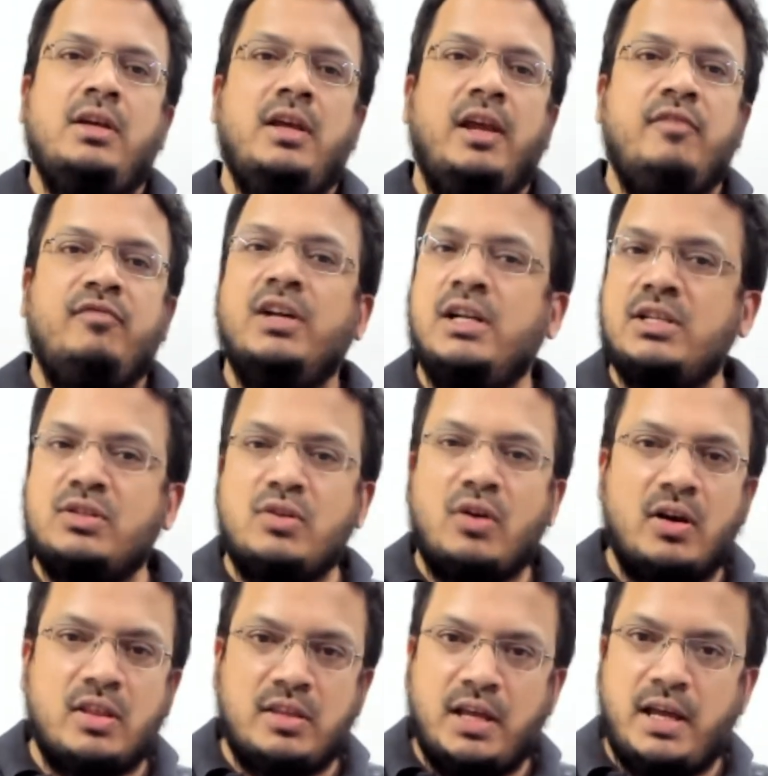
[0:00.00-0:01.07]
If that is
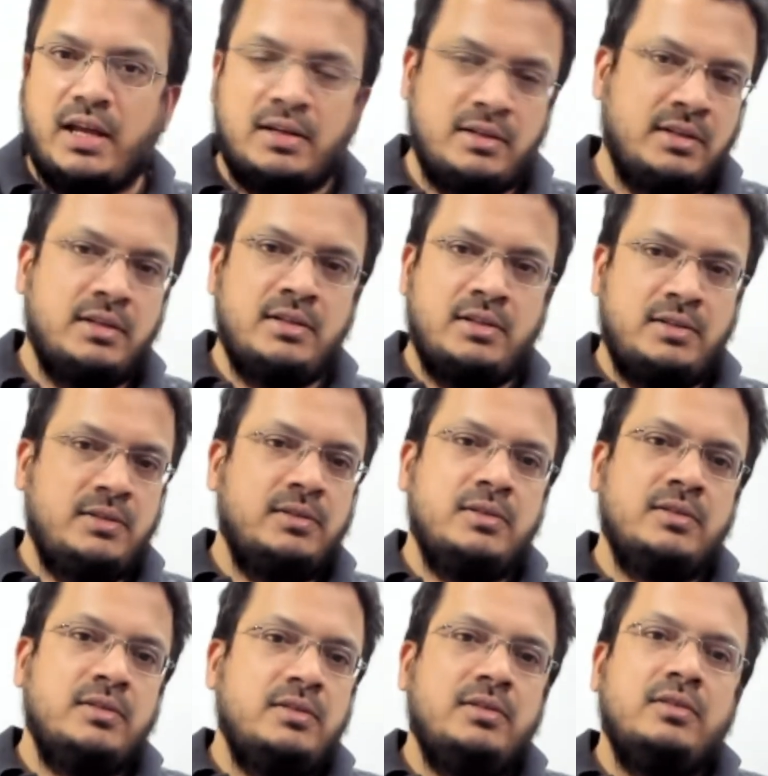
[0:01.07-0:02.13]
not there,
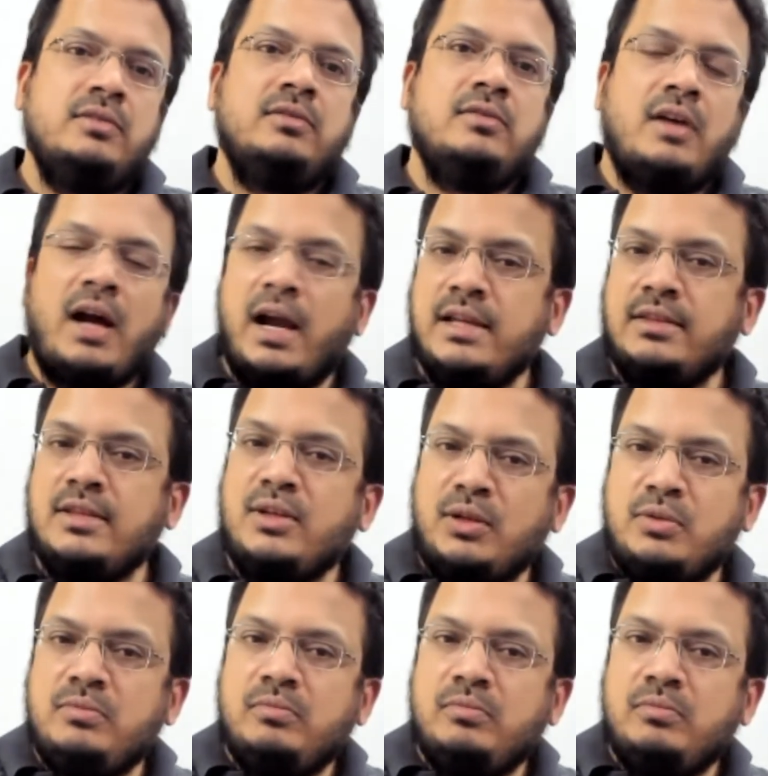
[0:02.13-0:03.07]
I think